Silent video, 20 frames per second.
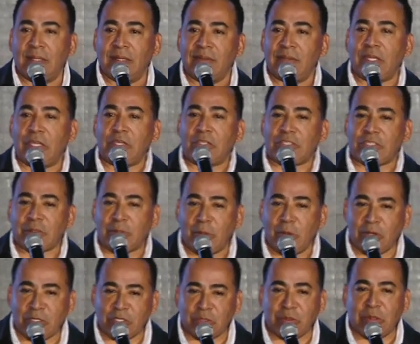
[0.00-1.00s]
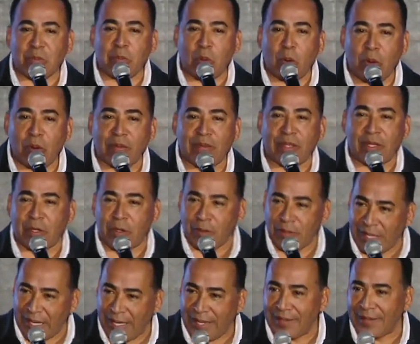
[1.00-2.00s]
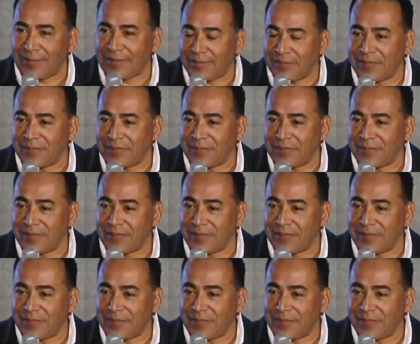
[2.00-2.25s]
that you're supposed to be more than okay.